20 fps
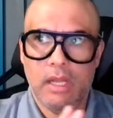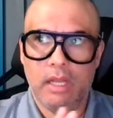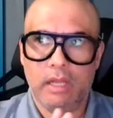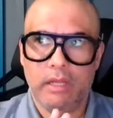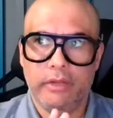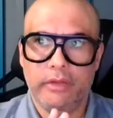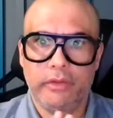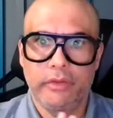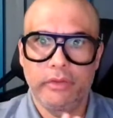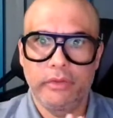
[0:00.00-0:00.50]

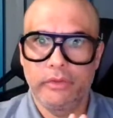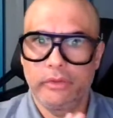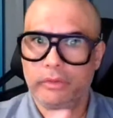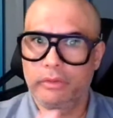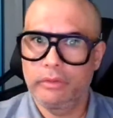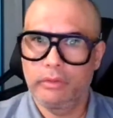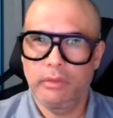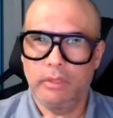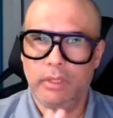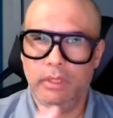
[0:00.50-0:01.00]
a
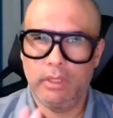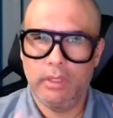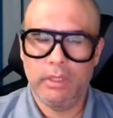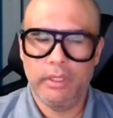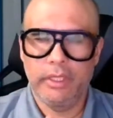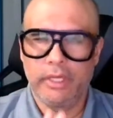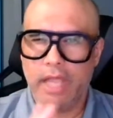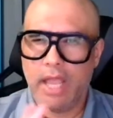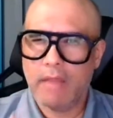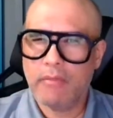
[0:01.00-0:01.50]
good,
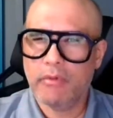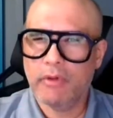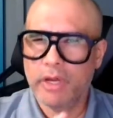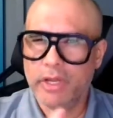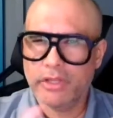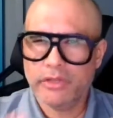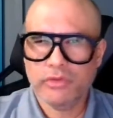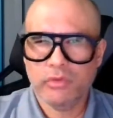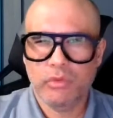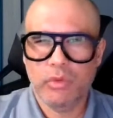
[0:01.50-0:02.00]
in
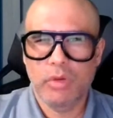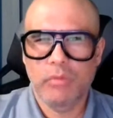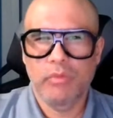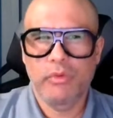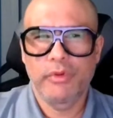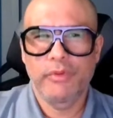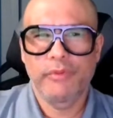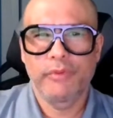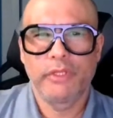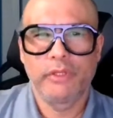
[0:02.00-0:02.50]
average,
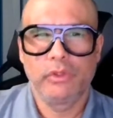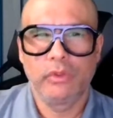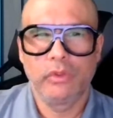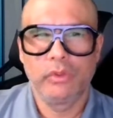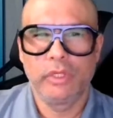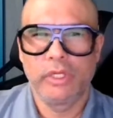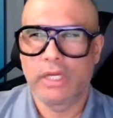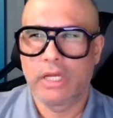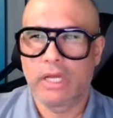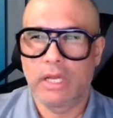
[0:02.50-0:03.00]
what we've been
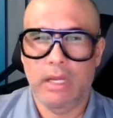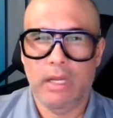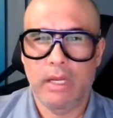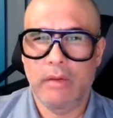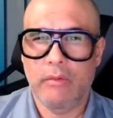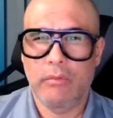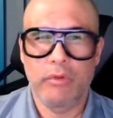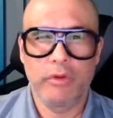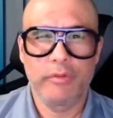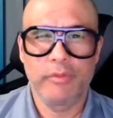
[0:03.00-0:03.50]
doing,
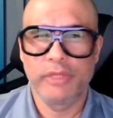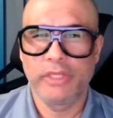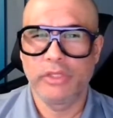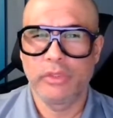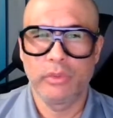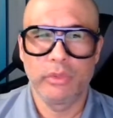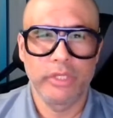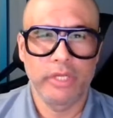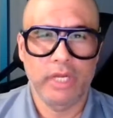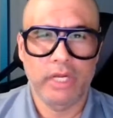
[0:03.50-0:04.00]
and we've
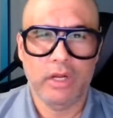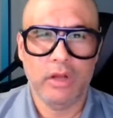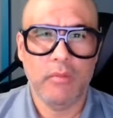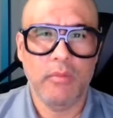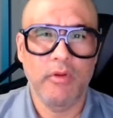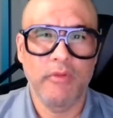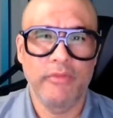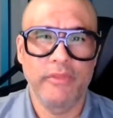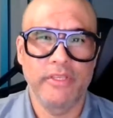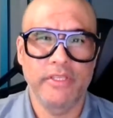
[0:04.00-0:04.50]
been doing a
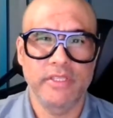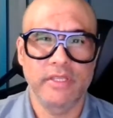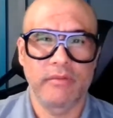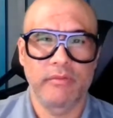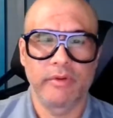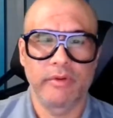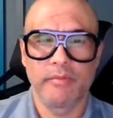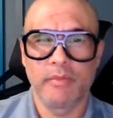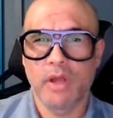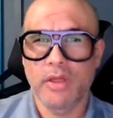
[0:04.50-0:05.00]
couple of
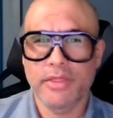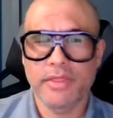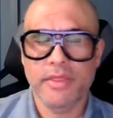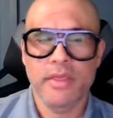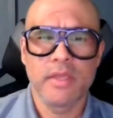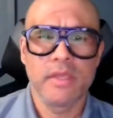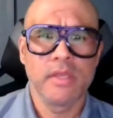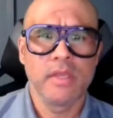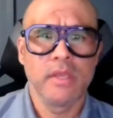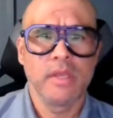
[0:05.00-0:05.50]
these every
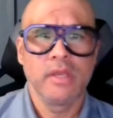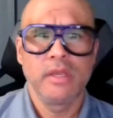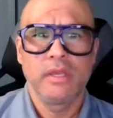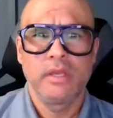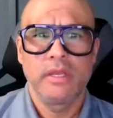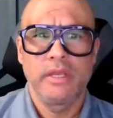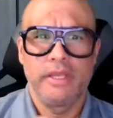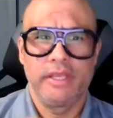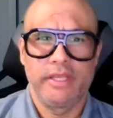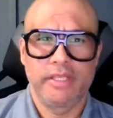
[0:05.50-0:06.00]
month,
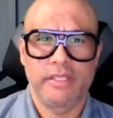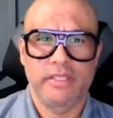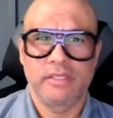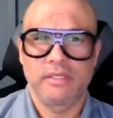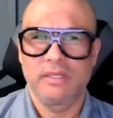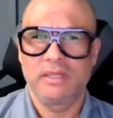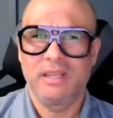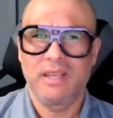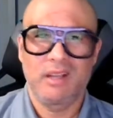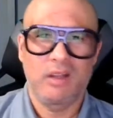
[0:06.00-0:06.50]

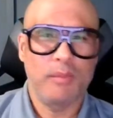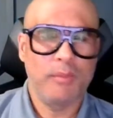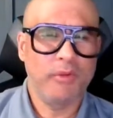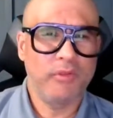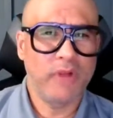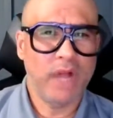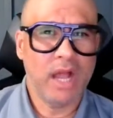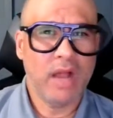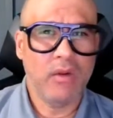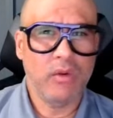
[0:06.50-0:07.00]
is a
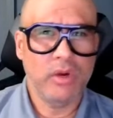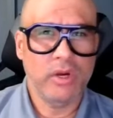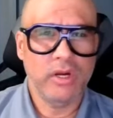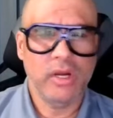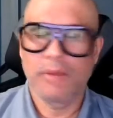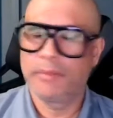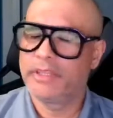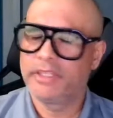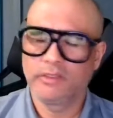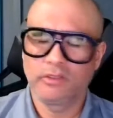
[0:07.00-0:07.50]
couple of
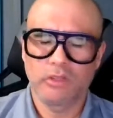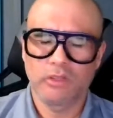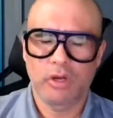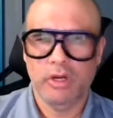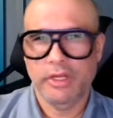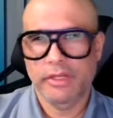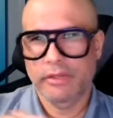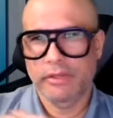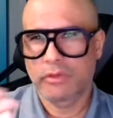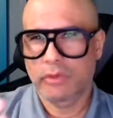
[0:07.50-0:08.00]
hours. I mean,
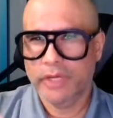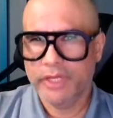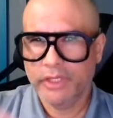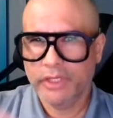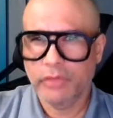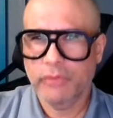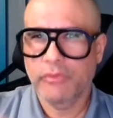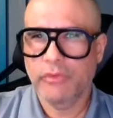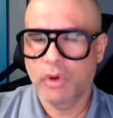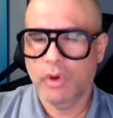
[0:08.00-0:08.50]
sorry,
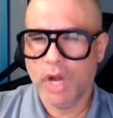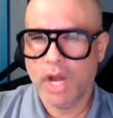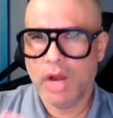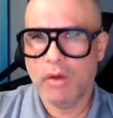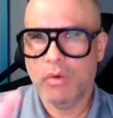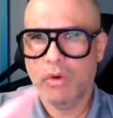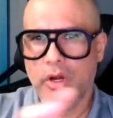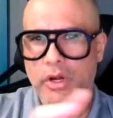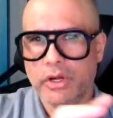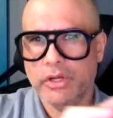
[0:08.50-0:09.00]
3 to 4
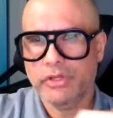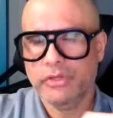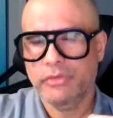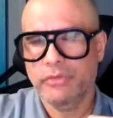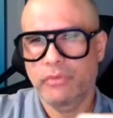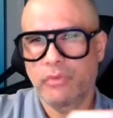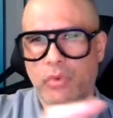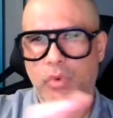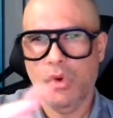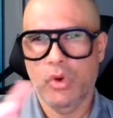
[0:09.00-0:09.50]

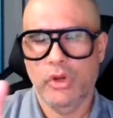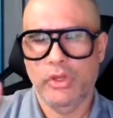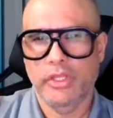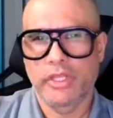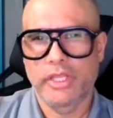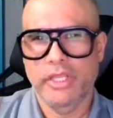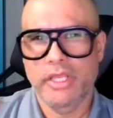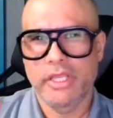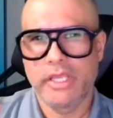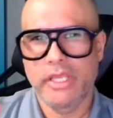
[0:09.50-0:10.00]
hours
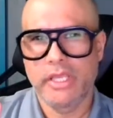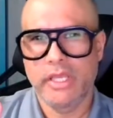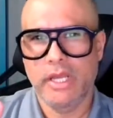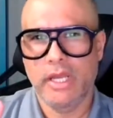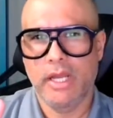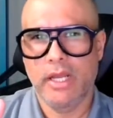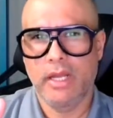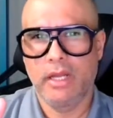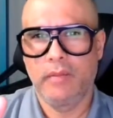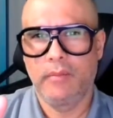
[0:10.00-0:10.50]
for
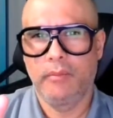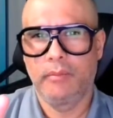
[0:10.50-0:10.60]
the